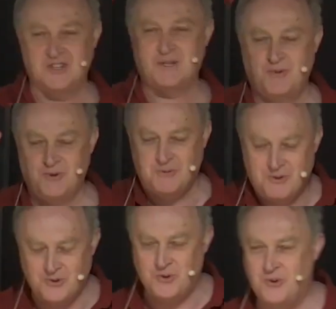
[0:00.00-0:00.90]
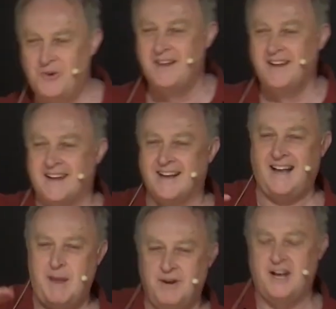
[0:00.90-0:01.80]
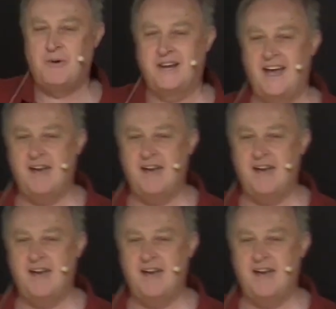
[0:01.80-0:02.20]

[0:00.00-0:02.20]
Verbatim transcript: gospel and we're all clapping our way to